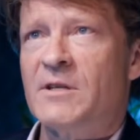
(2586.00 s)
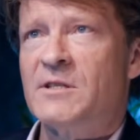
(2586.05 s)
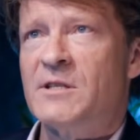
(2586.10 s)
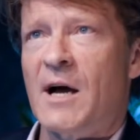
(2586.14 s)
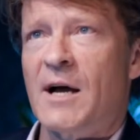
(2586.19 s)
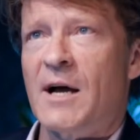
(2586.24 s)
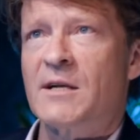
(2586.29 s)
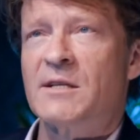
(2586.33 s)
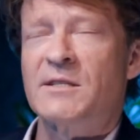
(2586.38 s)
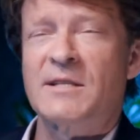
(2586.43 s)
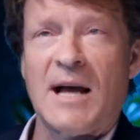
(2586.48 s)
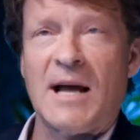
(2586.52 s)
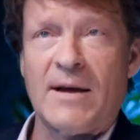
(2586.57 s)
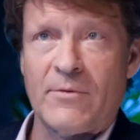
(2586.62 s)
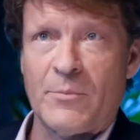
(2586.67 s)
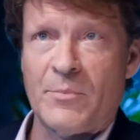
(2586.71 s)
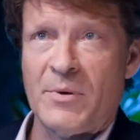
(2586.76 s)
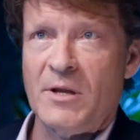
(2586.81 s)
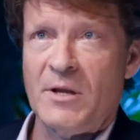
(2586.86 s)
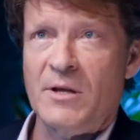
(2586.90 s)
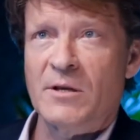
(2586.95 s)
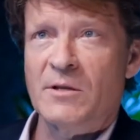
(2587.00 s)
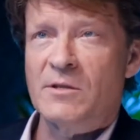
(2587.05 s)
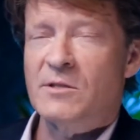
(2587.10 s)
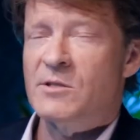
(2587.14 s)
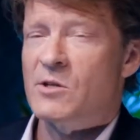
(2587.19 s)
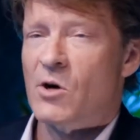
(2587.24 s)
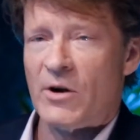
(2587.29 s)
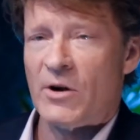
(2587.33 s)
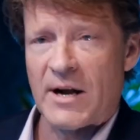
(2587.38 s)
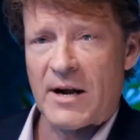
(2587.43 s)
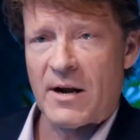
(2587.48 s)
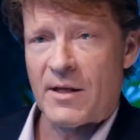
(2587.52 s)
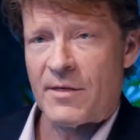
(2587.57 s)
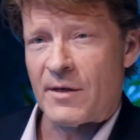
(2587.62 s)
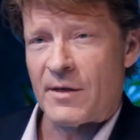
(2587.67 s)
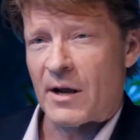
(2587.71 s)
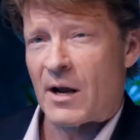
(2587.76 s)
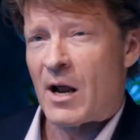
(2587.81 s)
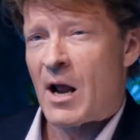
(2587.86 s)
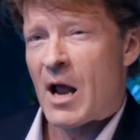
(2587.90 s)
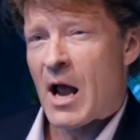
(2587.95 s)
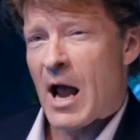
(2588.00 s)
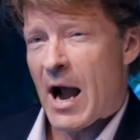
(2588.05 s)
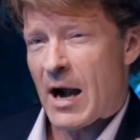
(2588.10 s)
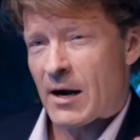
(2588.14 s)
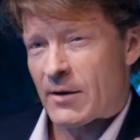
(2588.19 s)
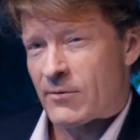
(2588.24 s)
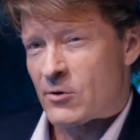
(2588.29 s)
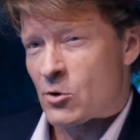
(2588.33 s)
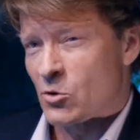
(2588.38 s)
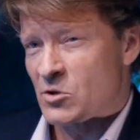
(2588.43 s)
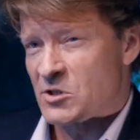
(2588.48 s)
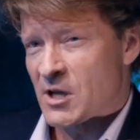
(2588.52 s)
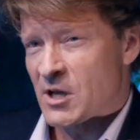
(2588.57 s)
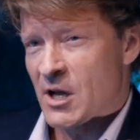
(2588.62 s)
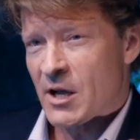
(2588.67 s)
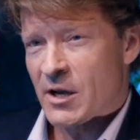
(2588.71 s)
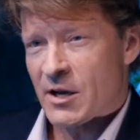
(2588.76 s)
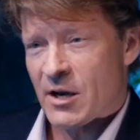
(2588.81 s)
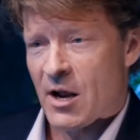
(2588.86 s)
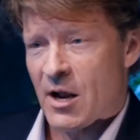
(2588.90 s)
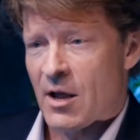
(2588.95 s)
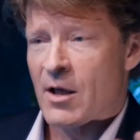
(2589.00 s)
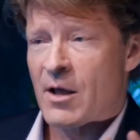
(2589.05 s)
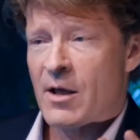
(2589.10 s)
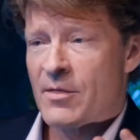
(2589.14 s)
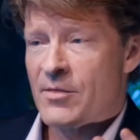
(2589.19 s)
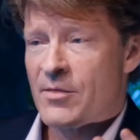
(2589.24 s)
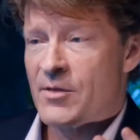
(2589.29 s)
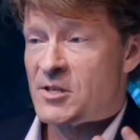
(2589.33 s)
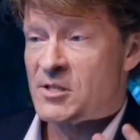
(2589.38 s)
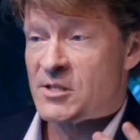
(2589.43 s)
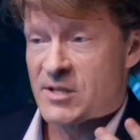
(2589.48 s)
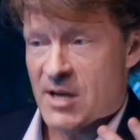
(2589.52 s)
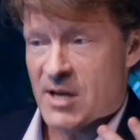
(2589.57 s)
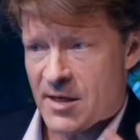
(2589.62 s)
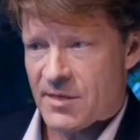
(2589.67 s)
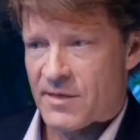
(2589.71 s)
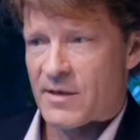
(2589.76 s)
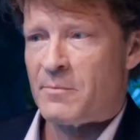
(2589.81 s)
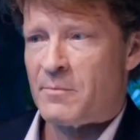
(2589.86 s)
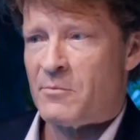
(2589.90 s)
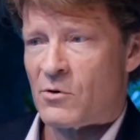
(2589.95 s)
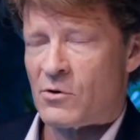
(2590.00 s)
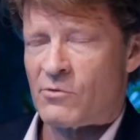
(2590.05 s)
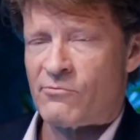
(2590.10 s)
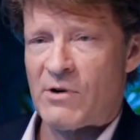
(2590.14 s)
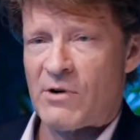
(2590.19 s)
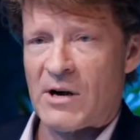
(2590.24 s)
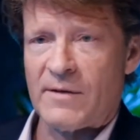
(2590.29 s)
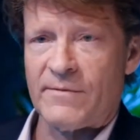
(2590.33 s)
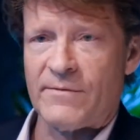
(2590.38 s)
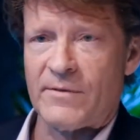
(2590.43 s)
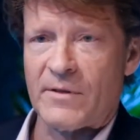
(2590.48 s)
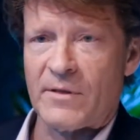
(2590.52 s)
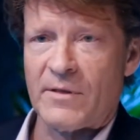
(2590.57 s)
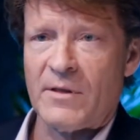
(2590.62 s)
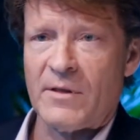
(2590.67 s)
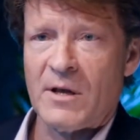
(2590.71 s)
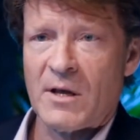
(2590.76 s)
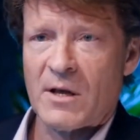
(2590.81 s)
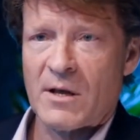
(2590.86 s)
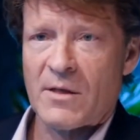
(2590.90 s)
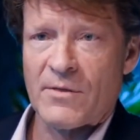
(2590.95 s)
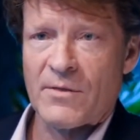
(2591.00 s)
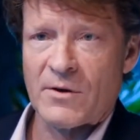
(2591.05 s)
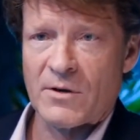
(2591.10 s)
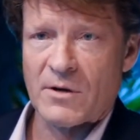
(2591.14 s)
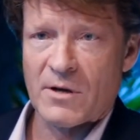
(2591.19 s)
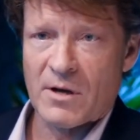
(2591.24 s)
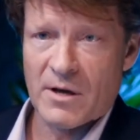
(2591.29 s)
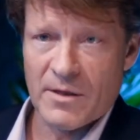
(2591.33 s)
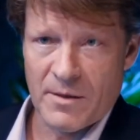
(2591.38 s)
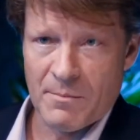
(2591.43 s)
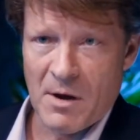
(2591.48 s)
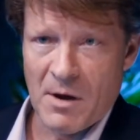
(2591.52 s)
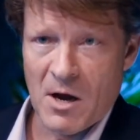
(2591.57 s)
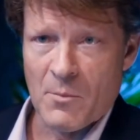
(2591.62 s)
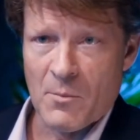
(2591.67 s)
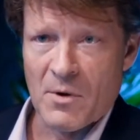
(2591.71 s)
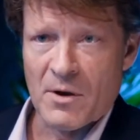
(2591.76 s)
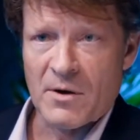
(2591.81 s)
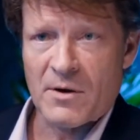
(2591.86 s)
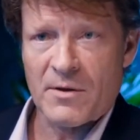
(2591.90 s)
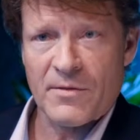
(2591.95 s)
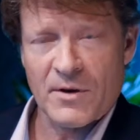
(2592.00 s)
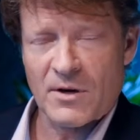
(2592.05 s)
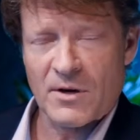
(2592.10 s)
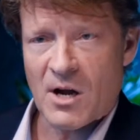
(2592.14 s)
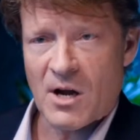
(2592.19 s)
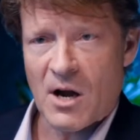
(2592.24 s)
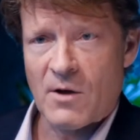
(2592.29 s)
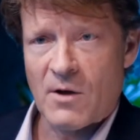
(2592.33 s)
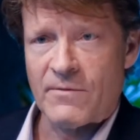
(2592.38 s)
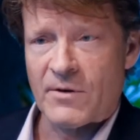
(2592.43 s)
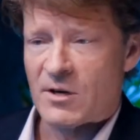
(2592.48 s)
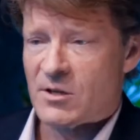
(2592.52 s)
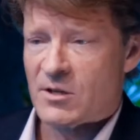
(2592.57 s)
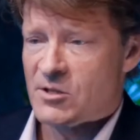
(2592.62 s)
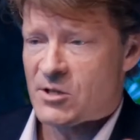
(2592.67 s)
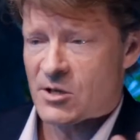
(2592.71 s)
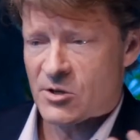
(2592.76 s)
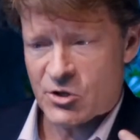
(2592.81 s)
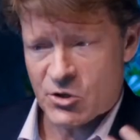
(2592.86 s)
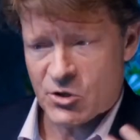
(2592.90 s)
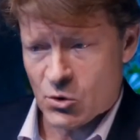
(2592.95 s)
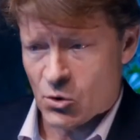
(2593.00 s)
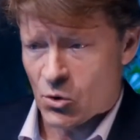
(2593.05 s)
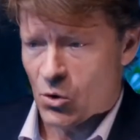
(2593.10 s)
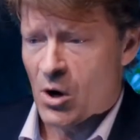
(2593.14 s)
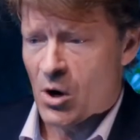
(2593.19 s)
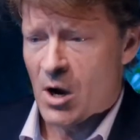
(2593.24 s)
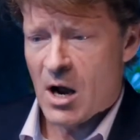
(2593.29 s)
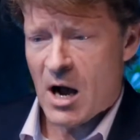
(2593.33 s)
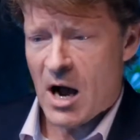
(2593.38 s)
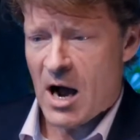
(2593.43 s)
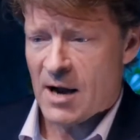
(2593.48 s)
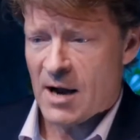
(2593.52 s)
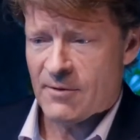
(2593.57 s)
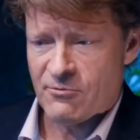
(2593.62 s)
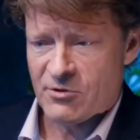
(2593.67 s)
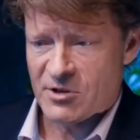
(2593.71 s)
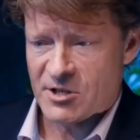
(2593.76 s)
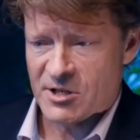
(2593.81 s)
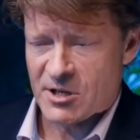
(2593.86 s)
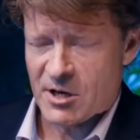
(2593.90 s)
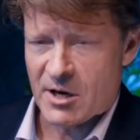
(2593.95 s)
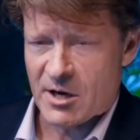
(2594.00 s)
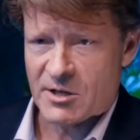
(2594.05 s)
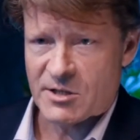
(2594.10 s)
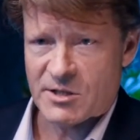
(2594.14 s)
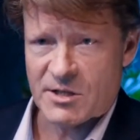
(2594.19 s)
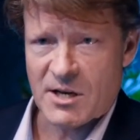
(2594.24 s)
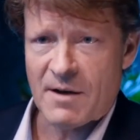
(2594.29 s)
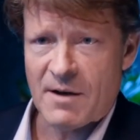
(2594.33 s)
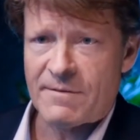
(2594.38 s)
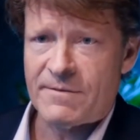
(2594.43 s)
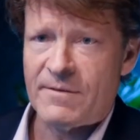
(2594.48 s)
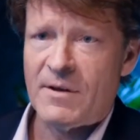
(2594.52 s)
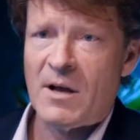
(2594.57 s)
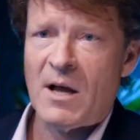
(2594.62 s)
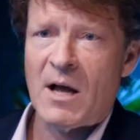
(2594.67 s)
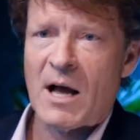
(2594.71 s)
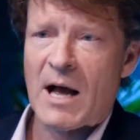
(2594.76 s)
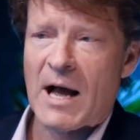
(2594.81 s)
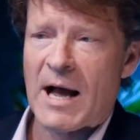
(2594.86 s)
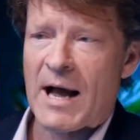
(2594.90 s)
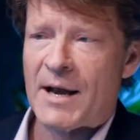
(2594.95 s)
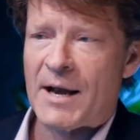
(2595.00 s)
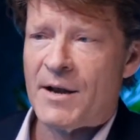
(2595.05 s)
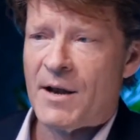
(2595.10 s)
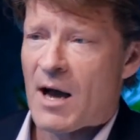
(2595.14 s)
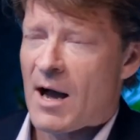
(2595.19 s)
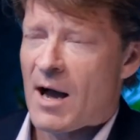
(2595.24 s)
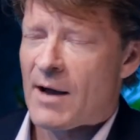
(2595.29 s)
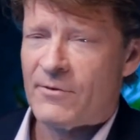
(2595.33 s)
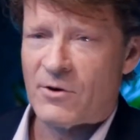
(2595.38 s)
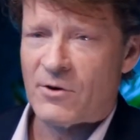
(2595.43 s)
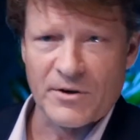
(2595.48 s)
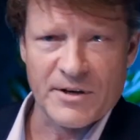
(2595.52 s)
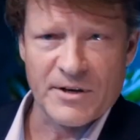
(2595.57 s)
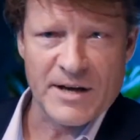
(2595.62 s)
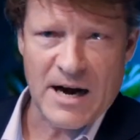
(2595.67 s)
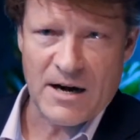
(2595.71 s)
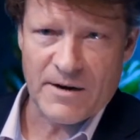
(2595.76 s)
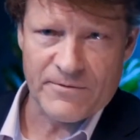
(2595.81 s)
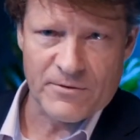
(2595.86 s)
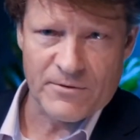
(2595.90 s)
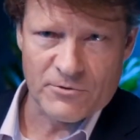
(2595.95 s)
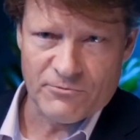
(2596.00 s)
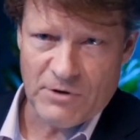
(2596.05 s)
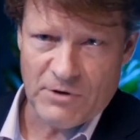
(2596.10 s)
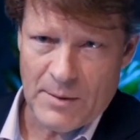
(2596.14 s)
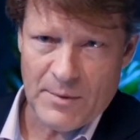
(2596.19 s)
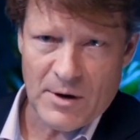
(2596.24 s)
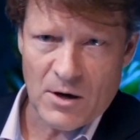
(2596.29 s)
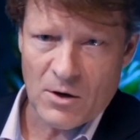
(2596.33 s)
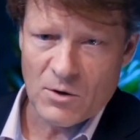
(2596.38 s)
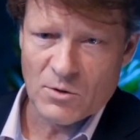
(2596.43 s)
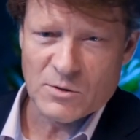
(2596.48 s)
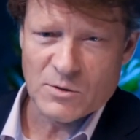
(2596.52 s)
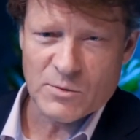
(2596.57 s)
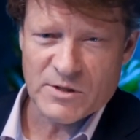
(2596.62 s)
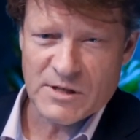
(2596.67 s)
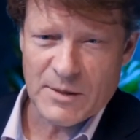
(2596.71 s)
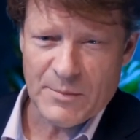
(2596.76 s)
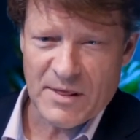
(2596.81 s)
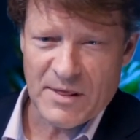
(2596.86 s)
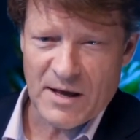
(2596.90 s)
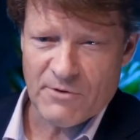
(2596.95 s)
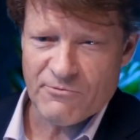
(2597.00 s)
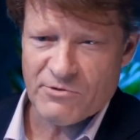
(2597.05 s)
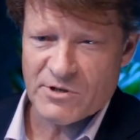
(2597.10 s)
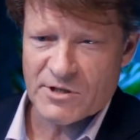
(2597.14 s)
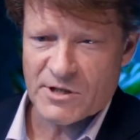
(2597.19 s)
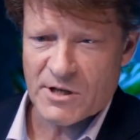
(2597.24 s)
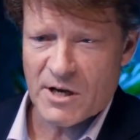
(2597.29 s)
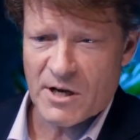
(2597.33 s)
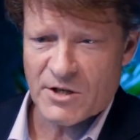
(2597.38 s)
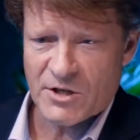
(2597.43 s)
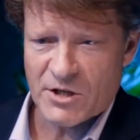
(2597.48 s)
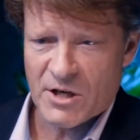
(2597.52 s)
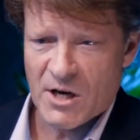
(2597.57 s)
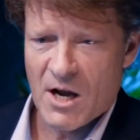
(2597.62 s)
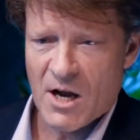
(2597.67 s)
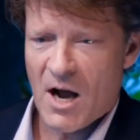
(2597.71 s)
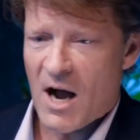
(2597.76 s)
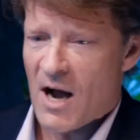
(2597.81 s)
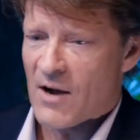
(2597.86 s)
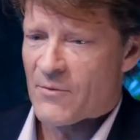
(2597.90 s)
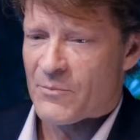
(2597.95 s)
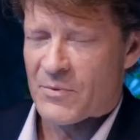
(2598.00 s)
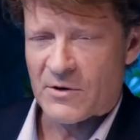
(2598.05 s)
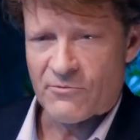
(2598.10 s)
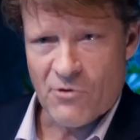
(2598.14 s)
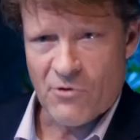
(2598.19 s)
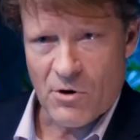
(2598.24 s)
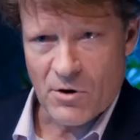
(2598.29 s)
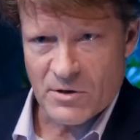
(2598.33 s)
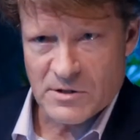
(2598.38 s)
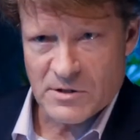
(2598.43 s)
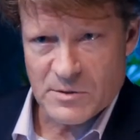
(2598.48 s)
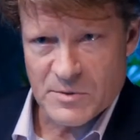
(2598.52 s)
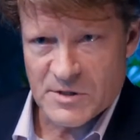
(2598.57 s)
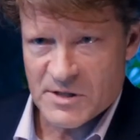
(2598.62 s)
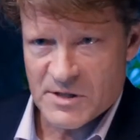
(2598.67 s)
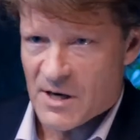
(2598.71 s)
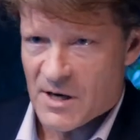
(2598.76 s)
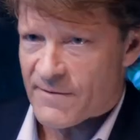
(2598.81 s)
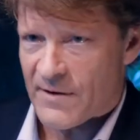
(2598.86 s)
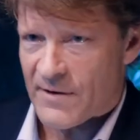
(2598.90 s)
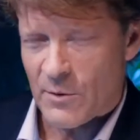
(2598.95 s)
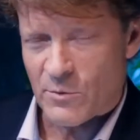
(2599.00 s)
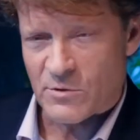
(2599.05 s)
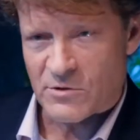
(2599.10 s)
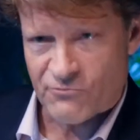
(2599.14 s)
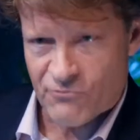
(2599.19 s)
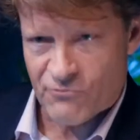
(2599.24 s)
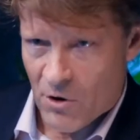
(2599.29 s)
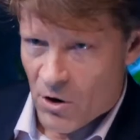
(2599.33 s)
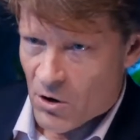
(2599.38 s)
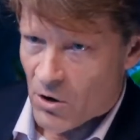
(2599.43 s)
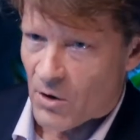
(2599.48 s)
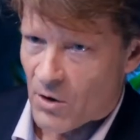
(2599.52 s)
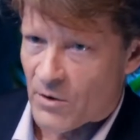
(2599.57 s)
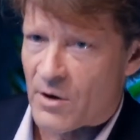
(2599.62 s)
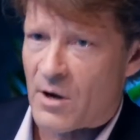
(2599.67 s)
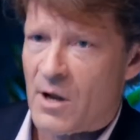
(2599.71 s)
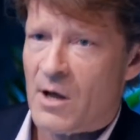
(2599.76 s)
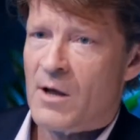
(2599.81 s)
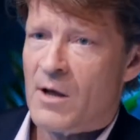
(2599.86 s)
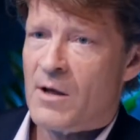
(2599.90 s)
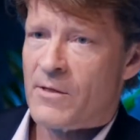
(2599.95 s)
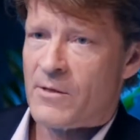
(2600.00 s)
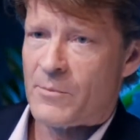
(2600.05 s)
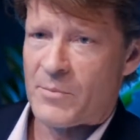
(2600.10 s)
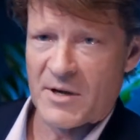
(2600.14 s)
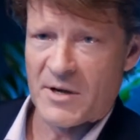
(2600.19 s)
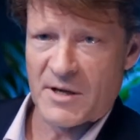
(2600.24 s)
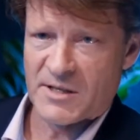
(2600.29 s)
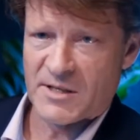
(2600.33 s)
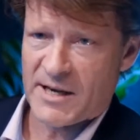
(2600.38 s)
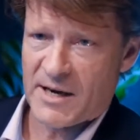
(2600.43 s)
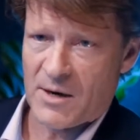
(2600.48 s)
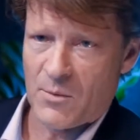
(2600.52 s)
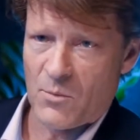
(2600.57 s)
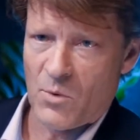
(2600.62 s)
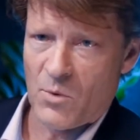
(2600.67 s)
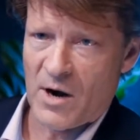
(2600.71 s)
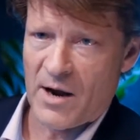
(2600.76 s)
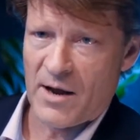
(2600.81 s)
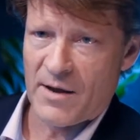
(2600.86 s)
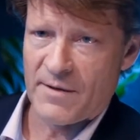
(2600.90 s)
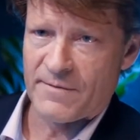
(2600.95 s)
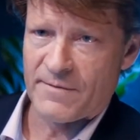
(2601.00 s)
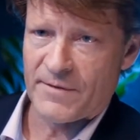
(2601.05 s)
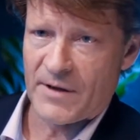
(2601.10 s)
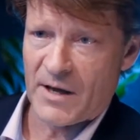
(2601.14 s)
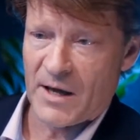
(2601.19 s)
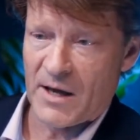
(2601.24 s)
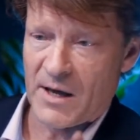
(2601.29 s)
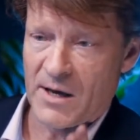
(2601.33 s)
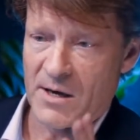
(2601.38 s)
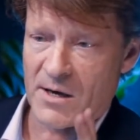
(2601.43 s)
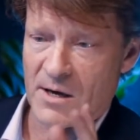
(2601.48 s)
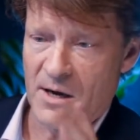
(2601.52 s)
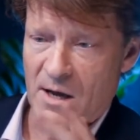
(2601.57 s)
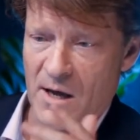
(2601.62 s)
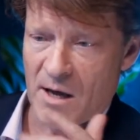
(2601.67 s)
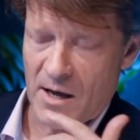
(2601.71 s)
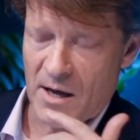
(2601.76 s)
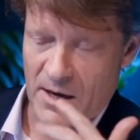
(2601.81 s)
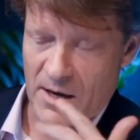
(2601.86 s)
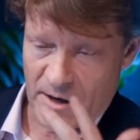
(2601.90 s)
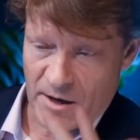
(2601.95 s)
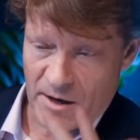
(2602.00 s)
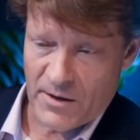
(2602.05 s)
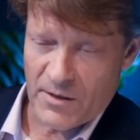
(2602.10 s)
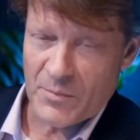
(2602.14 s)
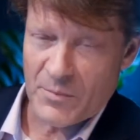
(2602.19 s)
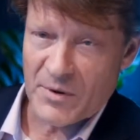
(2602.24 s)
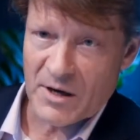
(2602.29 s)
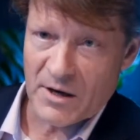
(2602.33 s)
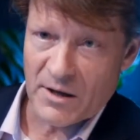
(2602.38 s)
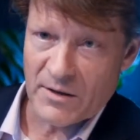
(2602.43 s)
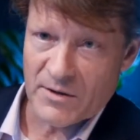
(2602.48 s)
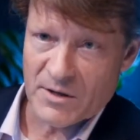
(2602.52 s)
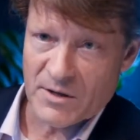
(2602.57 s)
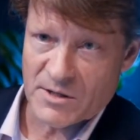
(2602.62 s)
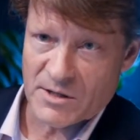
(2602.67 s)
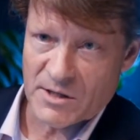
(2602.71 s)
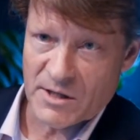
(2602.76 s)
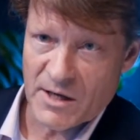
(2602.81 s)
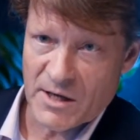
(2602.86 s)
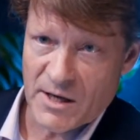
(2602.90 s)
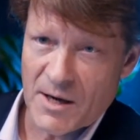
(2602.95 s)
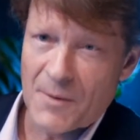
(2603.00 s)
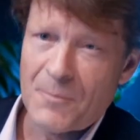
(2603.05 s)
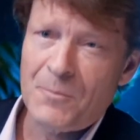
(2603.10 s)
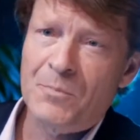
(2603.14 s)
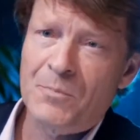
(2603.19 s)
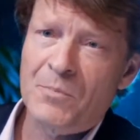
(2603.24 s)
entitled to have opinions on anything. And of course, you know, there's nothing more relevant than at the moment than COVID. And so, sure, I've researched stuff, and I've gone down a few rabbit holes with some of that research. I've been wrong on some stuff. I was wrong on the big second wave in the beginning of this year.